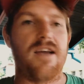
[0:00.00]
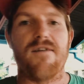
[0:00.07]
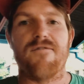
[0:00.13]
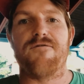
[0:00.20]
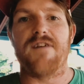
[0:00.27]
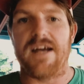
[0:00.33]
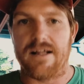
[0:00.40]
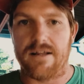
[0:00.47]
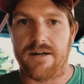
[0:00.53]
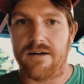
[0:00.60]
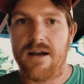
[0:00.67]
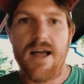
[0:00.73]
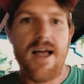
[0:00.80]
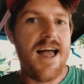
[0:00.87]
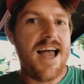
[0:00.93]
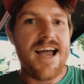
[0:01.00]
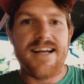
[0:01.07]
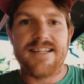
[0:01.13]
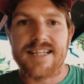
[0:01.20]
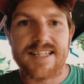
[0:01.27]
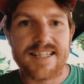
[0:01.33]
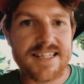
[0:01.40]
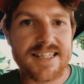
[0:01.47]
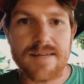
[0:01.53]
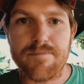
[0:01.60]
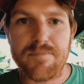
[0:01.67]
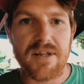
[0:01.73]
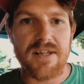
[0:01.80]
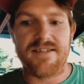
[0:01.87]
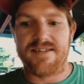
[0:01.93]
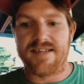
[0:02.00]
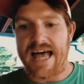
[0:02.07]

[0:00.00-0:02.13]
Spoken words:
a failure. It's as simple as